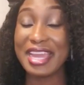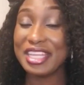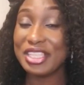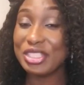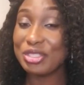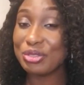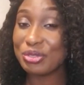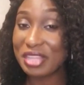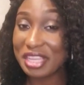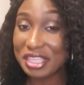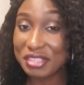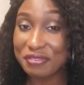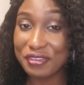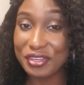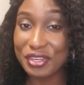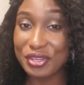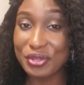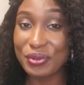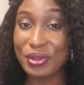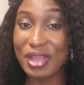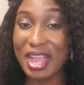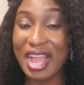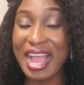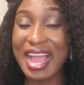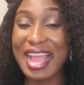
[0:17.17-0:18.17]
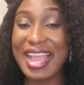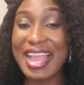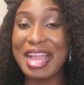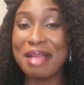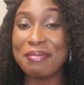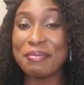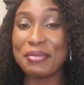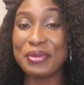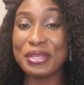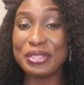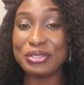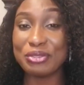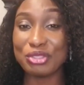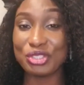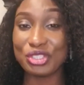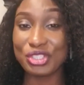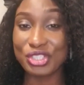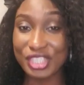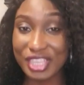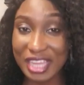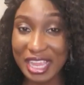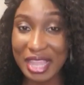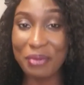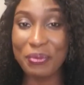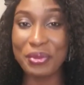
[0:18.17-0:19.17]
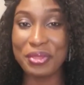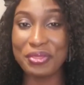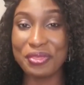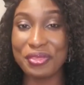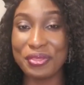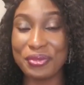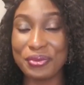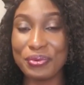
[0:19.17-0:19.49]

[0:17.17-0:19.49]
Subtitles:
And in today's video I am going to share with